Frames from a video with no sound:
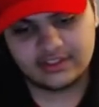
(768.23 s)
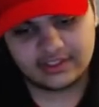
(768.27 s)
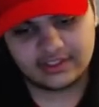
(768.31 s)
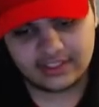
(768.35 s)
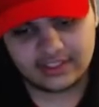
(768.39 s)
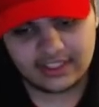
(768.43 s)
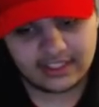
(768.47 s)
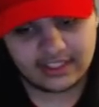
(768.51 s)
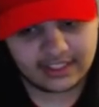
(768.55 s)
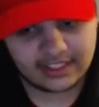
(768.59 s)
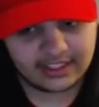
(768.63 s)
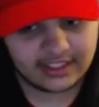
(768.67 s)

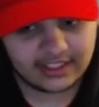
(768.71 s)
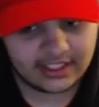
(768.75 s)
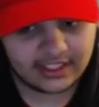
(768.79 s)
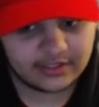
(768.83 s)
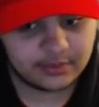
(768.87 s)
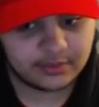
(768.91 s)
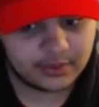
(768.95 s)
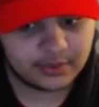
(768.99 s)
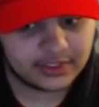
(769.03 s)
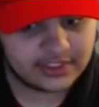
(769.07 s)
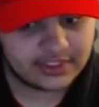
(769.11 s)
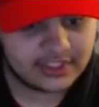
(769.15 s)
It gets
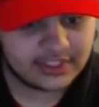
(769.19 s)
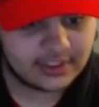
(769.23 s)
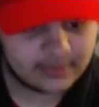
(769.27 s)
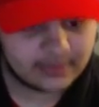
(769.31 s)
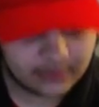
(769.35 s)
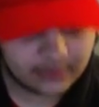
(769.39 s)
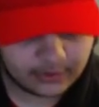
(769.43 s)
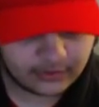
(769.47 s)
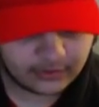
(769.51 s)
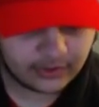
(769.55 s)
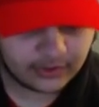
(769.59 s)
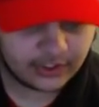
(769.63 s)
pretty deep.
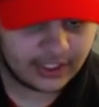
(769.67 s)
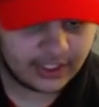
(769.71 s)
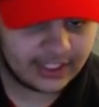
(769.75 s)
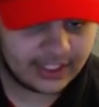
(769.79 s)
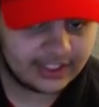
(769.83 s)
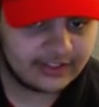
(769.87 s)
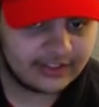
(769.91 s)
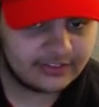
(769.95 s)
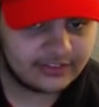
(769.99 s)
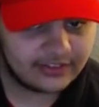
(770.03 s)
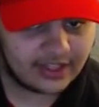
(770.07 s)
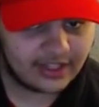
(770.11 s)
So if you're
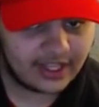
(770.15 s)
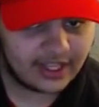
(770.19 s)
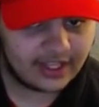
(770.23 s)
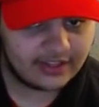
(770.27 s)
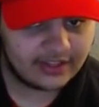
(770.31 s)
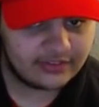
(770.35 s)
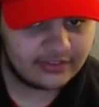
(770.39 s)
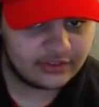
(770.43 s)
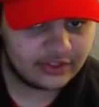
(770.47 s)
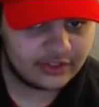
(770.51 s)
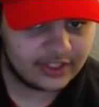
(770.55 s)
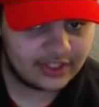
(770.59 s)

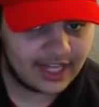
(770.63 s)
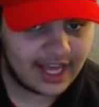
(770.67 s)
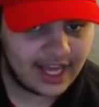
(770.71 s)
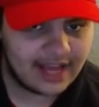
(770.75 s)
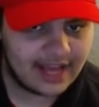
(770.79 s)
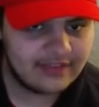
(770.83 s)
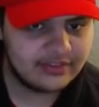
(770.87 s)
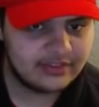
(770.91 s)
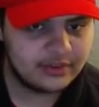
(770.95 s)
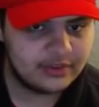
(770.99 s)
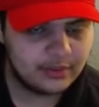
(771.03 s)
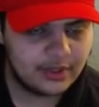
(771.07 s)
an
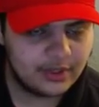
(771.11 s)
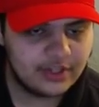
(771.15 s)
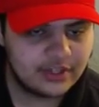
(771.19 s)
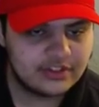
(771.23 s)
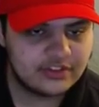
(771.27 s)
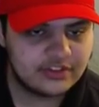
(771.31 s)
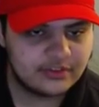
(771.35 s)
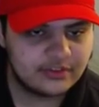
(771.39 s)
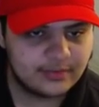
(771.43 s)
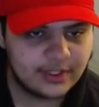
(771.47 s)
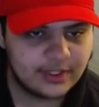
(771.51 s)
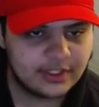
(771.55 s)
avid
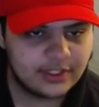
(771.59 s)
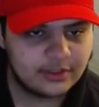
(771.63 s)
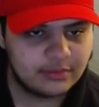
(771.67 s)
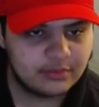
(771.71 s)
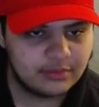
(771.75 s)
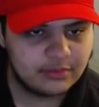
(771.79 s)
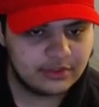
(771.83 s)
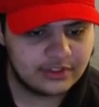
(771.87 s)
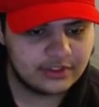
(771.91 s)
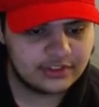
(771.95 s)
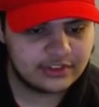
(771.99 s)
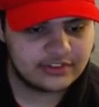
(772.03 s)
watcher of Michael
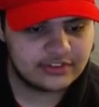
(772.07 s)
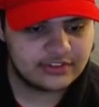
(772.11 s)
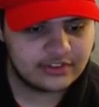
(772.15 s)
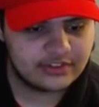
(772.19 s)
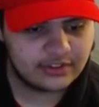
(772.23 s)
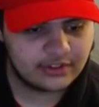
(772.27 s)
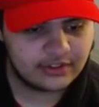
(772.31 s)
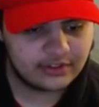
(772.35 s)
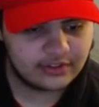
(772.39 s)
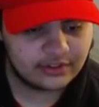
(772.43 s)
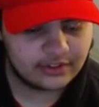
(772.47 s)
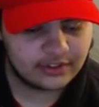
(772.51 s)
Brooks, you
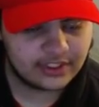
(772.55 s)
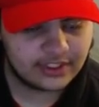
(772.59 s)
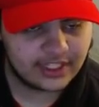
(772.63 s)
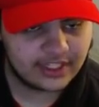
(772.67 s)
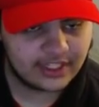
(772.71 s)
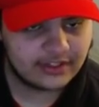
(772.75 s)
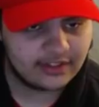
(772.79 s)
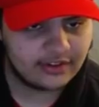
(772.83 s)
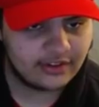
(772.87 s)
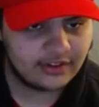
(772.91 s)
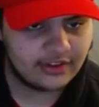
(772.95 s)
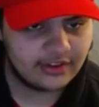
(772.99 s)
know, you're
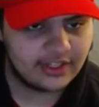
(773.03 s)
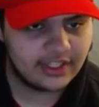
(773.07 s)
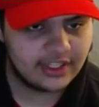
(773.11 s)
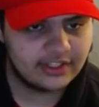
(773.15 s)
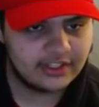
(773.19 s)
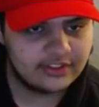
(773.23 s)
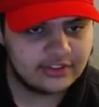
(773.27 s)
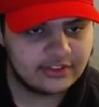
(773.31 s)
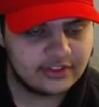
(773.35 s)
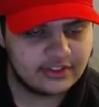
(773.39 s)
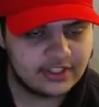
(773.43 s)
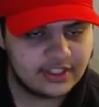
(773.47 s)
getting all
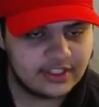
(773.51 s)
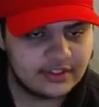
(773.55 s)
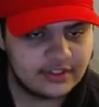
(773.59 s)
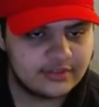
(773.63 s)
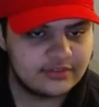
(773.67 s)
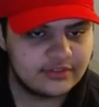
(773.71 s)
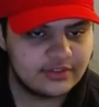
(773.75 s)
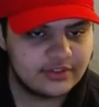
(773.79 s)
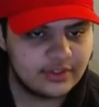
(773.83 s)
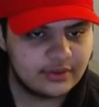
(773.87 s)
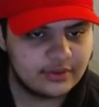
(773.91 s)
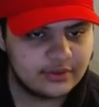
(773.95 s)
that good
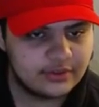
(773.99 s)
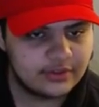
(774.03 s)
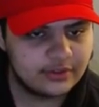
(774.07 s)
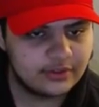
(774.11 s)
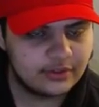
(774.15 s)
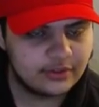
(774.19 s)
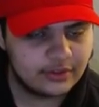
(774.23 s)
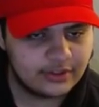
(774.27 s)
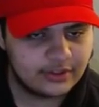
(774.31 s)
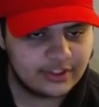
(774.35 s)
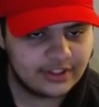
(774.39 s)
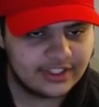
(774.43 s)
info. You're
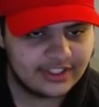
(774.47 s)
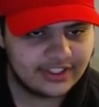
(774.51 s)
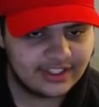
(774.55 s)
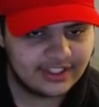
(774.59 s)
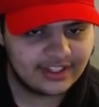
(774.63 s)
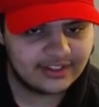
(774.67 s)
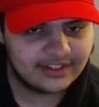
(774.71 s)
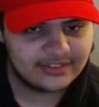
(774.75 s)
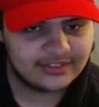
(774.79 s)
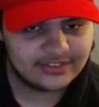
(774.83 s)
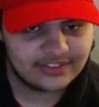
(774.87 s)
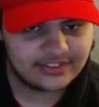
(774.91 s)
learning a
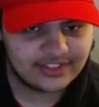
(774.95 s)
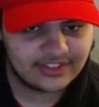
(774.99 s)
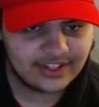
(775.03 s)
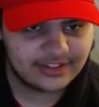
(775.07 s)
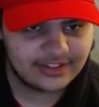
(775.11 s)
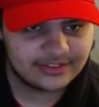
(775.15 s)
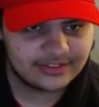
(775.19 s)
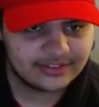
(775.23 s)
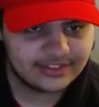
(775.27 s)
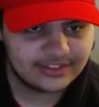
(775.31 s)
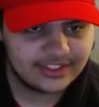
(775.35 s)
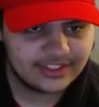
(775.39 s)
lot of
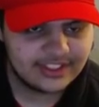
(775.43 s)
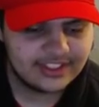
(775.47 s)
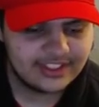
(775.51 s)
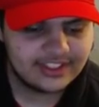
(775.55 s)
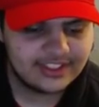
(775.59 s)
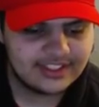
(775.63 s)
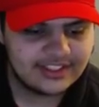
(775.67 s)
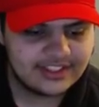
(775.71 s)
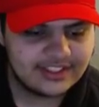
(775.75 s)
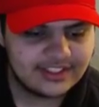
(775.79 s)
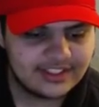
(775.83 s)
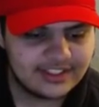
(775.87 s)
stuff.
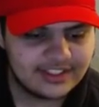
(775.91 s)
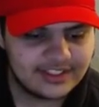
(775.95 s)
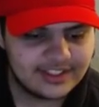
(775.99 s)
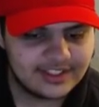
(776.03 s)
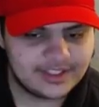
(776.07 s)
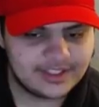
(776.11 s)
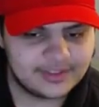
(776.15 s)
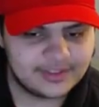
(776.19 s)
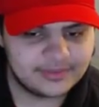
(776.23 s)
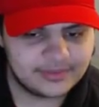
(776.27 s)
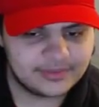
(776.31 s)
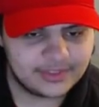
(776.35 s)
You
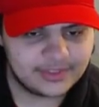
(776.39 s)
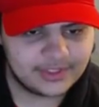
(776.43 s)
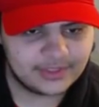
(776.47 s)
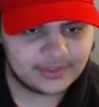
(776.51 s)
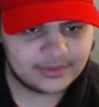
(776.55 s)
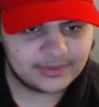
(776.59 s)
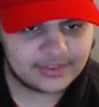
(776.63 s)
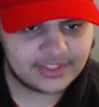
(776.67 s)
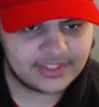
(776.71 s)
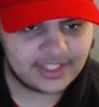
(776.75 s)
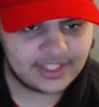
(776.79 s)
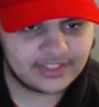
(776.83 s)
know what I'm
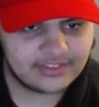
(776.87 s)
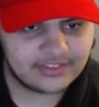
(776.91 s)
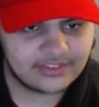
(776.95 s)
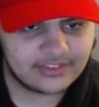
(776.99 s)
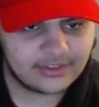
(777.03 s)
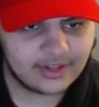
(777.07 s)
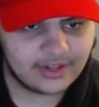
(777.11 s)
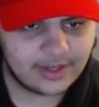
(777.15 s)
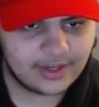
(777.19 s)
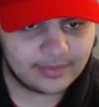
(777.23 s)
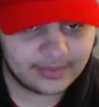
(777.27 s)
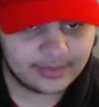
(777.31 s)
saying?
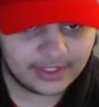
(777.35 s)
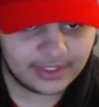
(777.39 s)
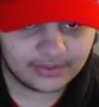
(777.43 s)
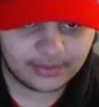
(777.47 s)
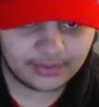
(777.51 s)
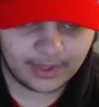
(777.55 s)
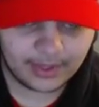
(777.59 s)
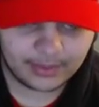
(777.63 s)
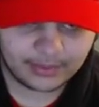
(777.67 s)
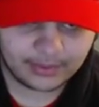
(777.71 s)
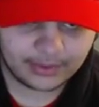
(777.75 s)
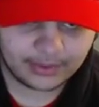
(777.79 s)
So that's
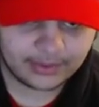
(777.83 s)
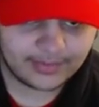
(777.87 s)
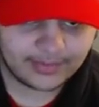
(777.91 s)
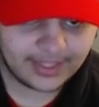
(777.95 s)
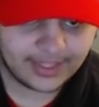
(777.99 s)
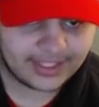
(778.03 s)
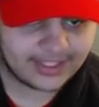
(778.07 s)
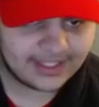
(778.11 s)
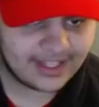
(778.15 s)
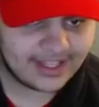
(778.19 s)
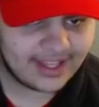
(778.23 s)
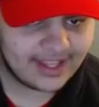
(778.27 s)
why I put him
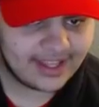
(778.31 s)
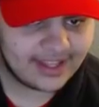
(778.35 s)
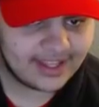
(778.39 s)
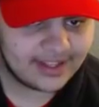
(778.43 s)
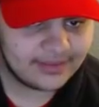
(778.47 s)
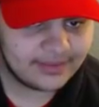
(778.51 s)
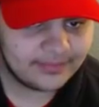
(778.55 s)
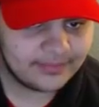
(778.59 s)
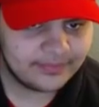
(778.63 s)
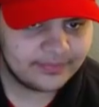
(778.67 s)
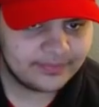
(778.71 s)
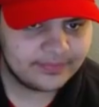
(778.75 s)
at an
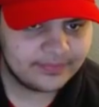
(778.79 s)
A.